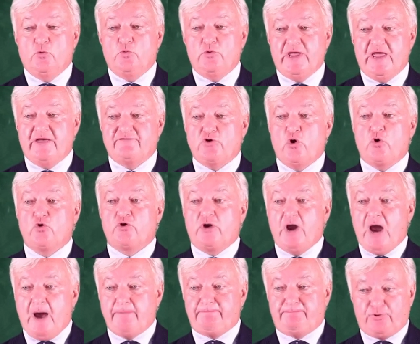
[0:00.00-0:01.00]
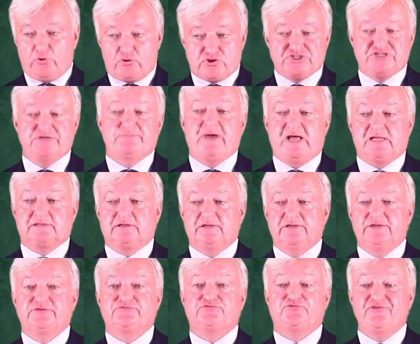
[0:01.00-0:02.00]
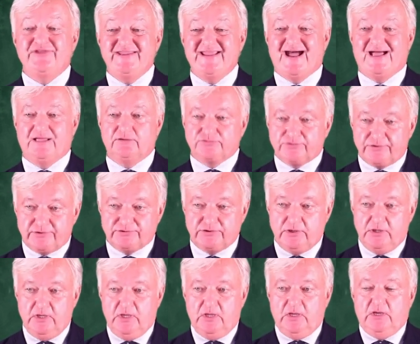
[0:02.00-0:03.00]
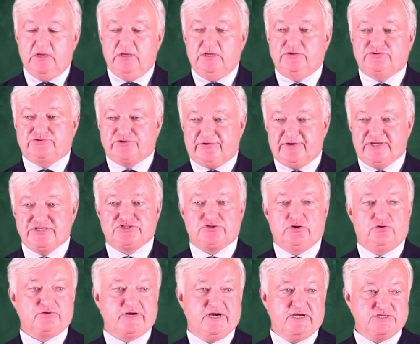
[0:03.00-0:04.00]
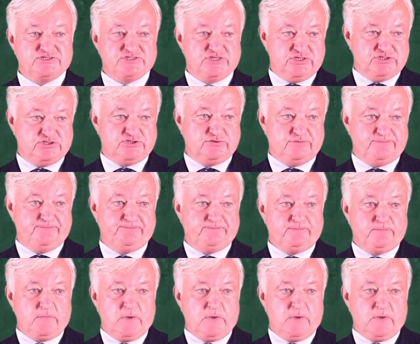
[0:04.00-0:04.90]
We have approximately 300 international organizations,